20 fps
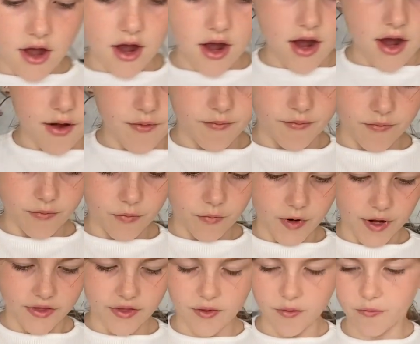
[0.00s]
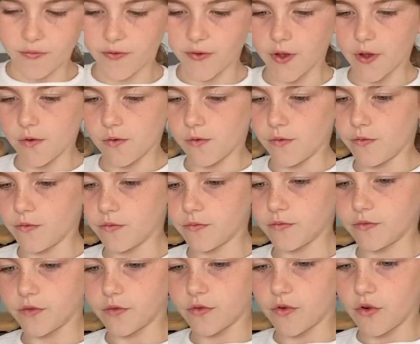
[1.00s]
um, with a few
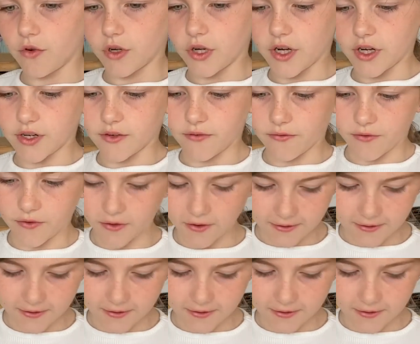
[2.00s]
colourful